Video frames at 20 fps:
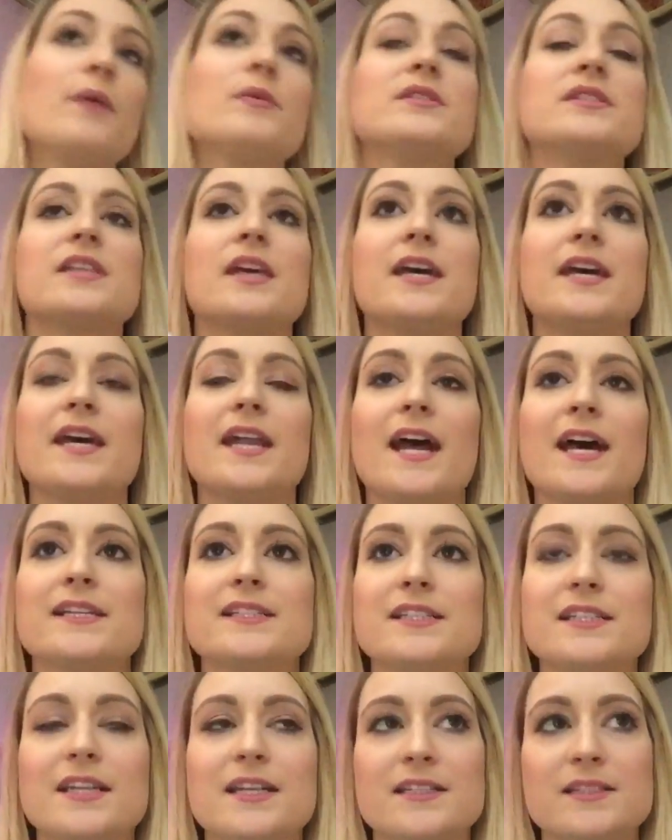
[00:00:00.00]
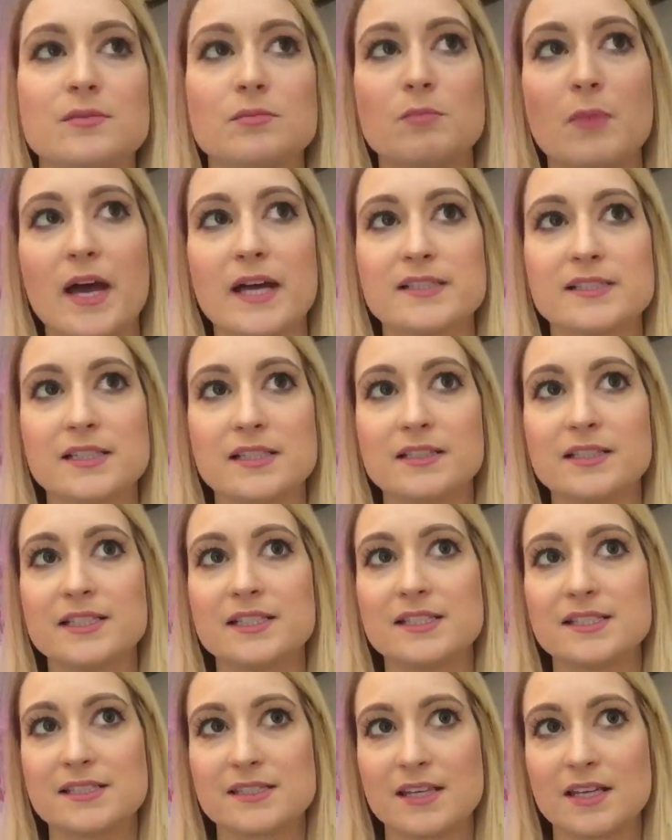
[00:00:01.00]
I would say it has a nice
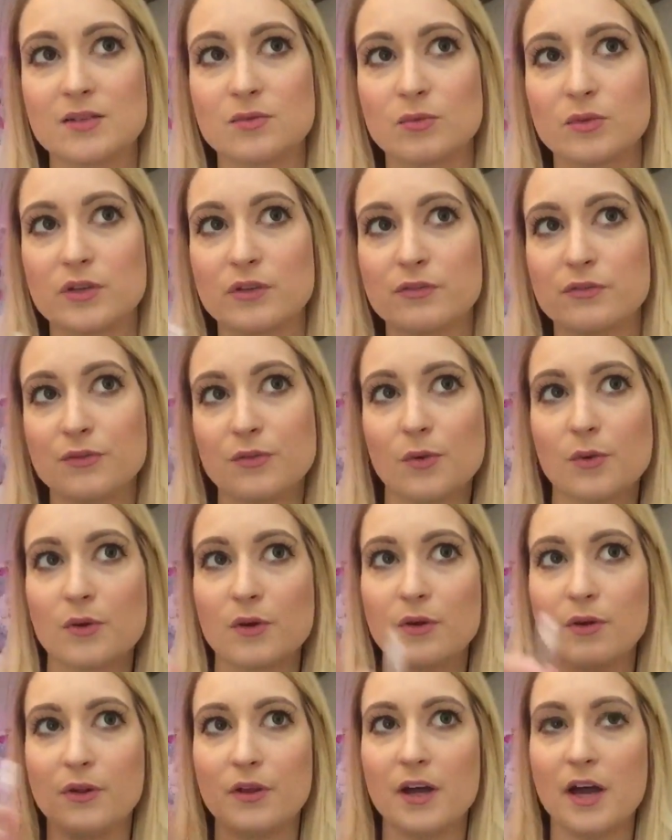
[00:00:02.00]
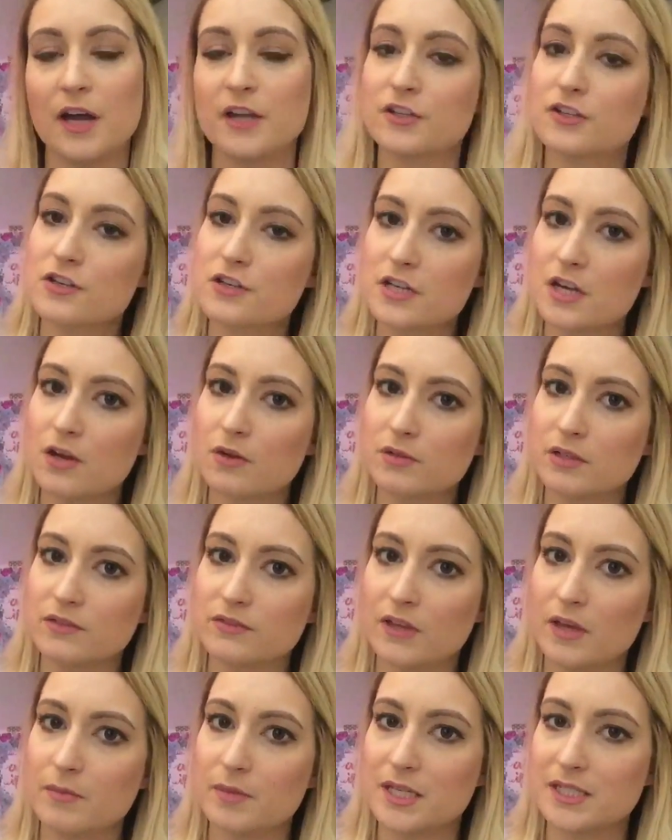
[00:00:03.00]
masculine scent with a floral undertone,
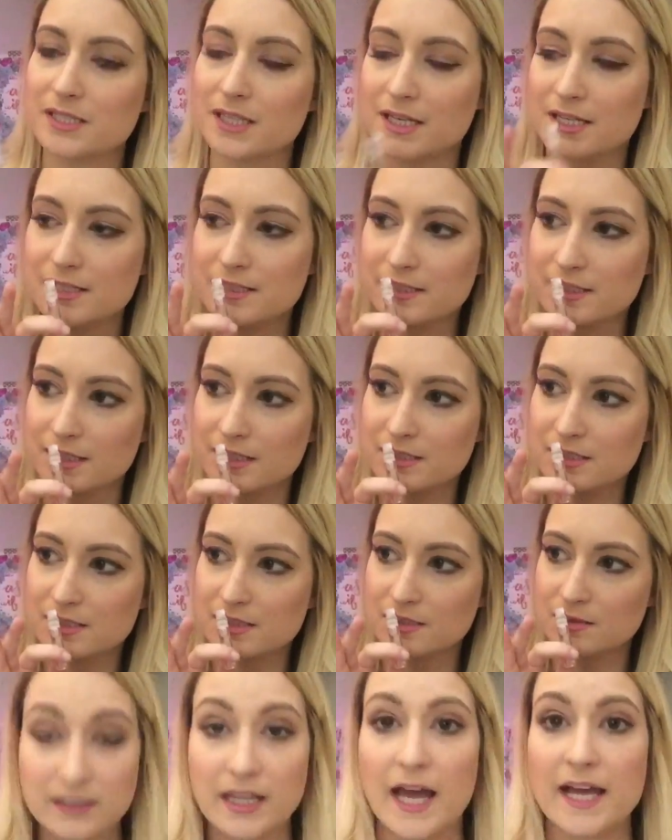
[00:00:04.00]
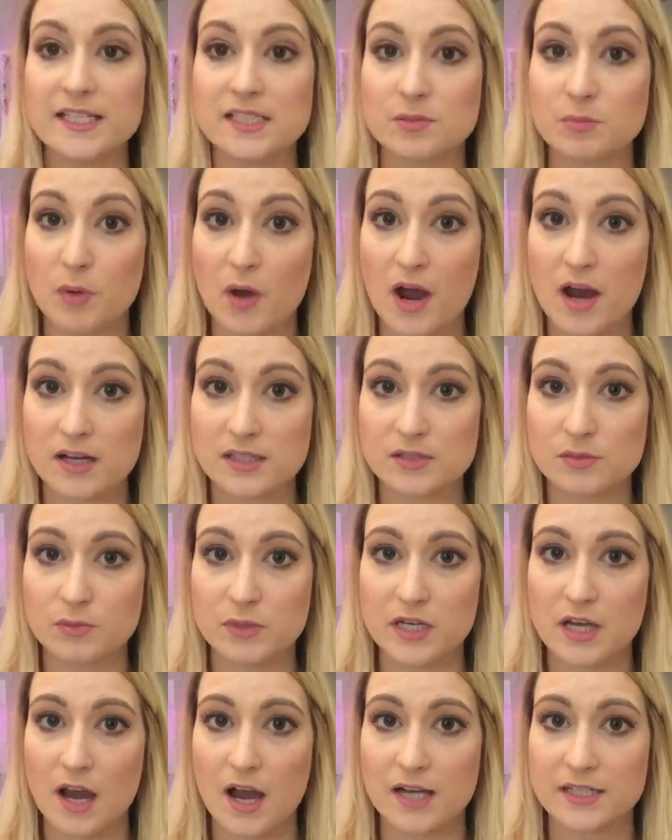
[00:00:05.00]
if that makes any sense. Last box,
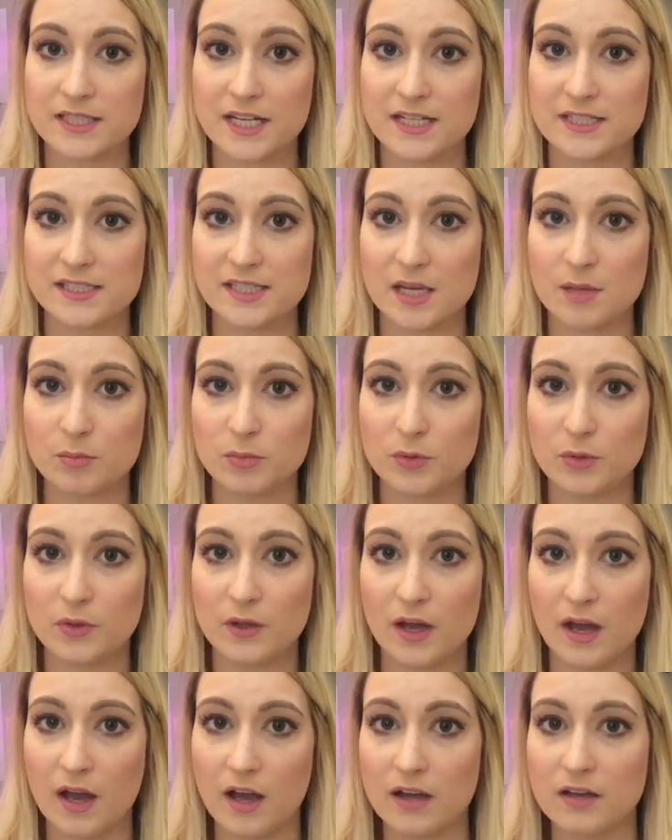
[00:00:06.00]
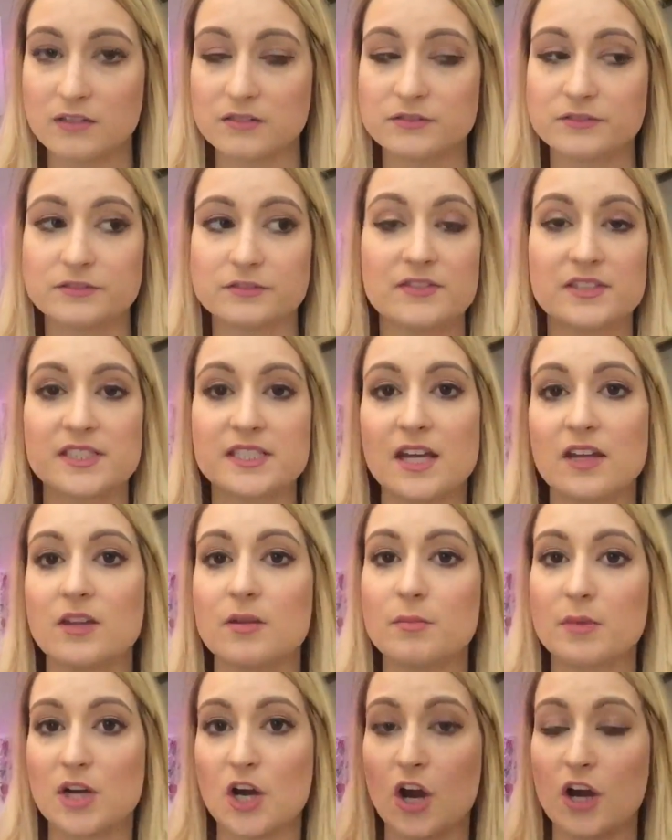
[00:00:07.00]
we got a sample of
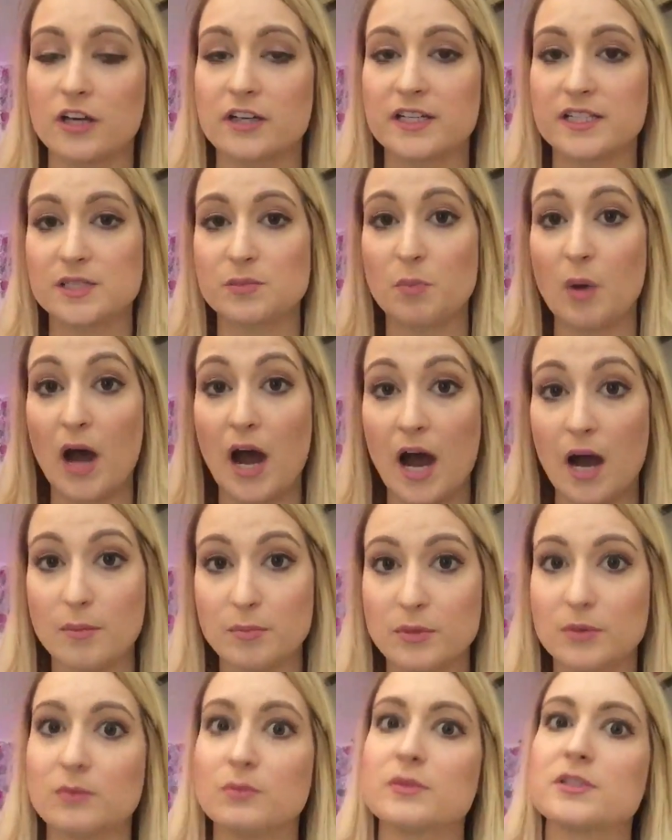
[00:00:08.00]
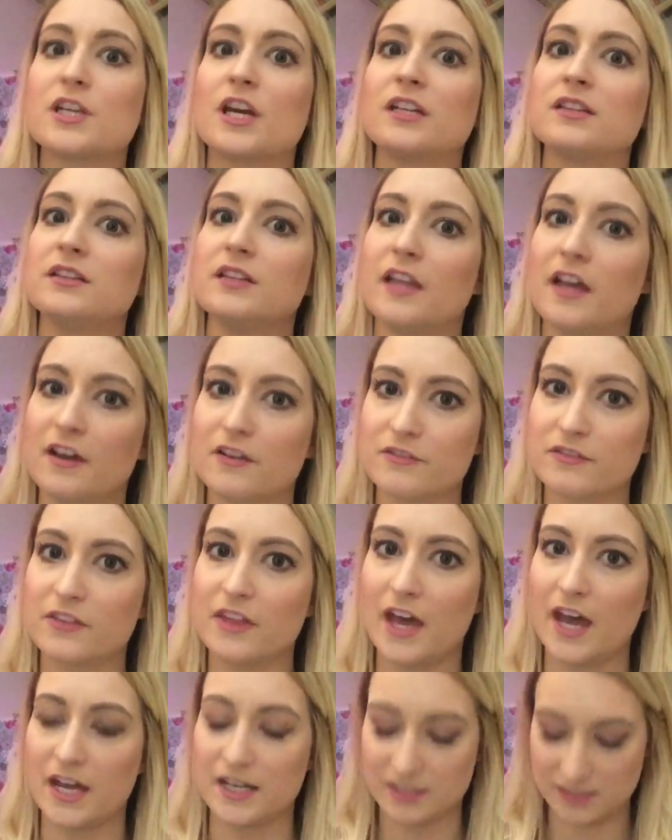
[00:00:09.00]
Stella McCartney's Pop, which I love
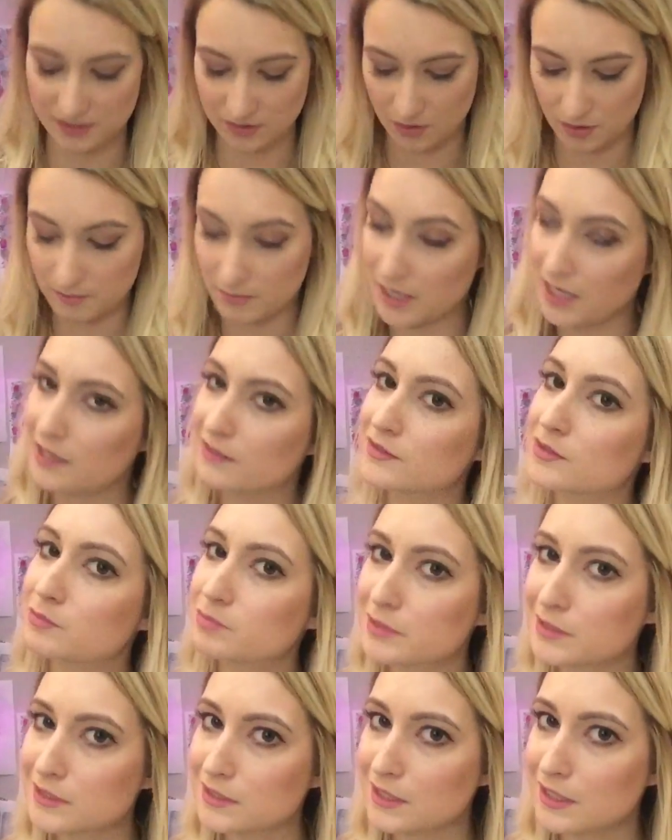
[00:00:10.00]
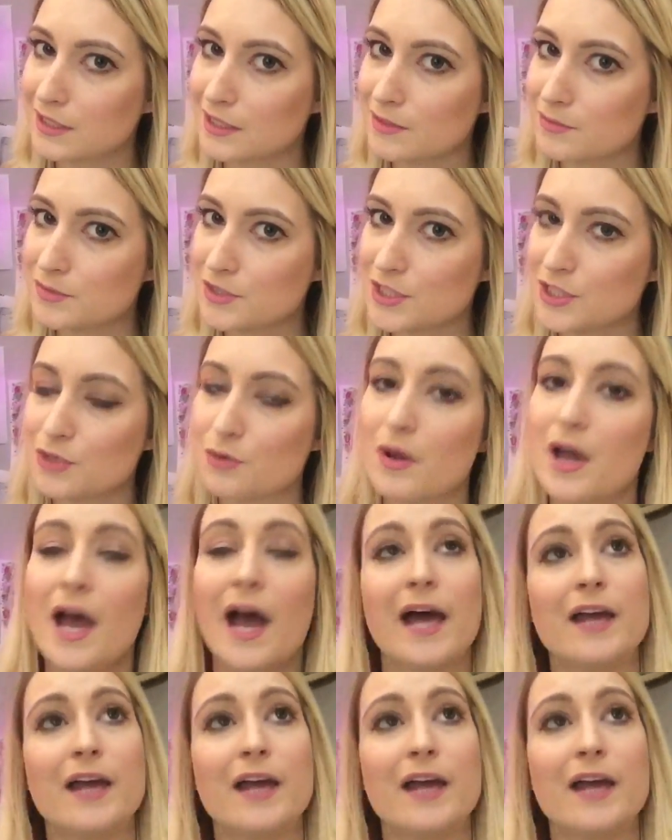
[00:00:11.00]
that. So I may have to pick that up too.